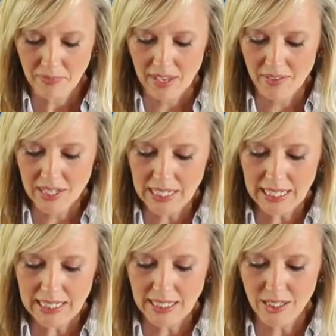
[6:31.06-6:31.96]
And then he
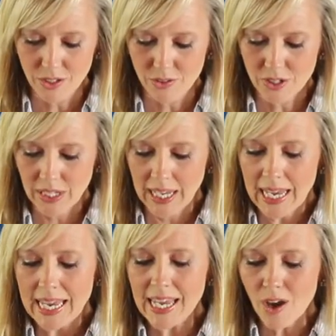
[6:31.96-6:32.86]
continues,
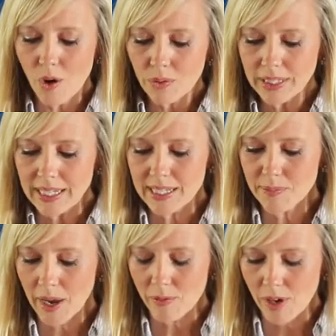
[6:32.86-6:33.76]
He only is
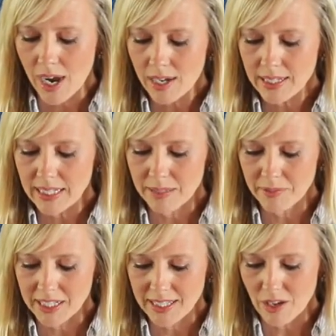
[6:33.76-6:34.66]
my rock and
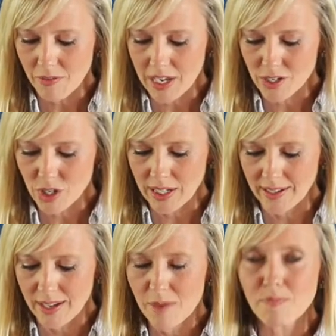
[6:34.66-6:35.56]
my
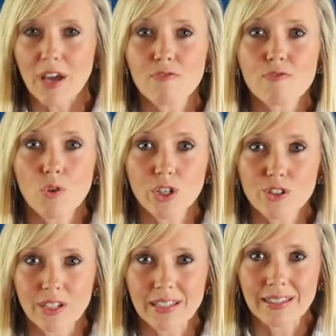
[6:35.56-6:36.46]
salvation, my
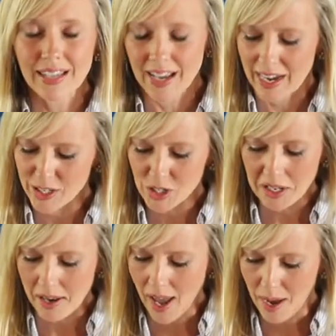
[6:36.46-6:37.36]
fortress. I
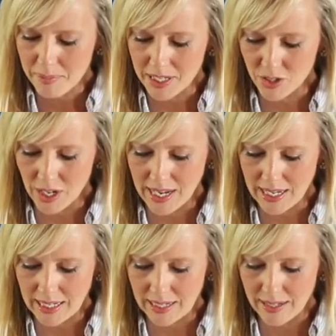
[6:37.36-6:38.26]
shall not be
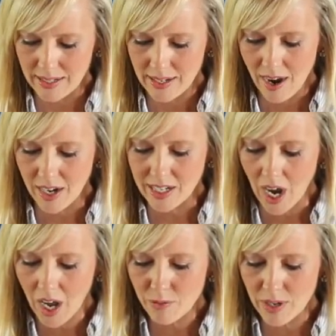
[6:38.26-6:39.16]
shaken. On
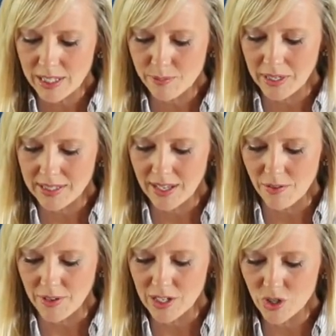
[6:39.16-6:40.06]
God rests my
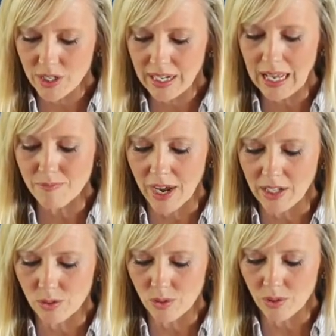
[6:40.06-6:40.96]
salvation and my
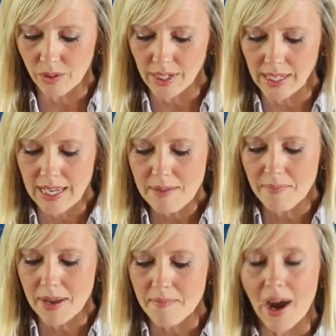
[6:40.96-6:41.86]
glory,
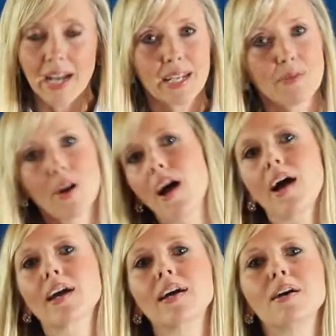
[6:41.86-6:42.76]
my mighty
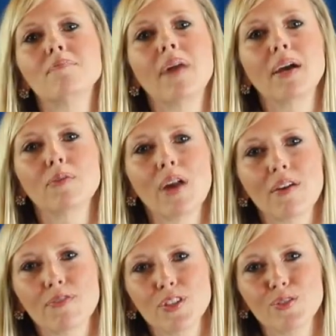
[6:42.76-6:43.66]
rock, my
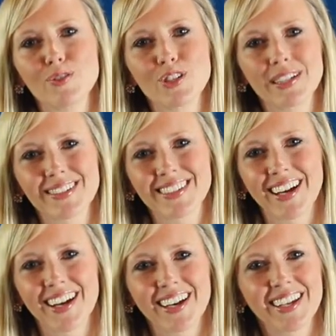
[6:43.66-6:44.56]
refuge is
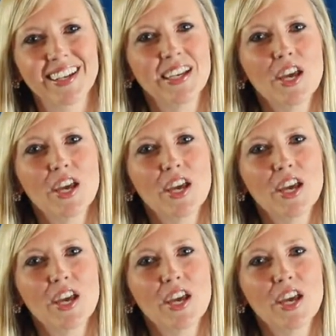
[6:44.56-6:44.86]
God.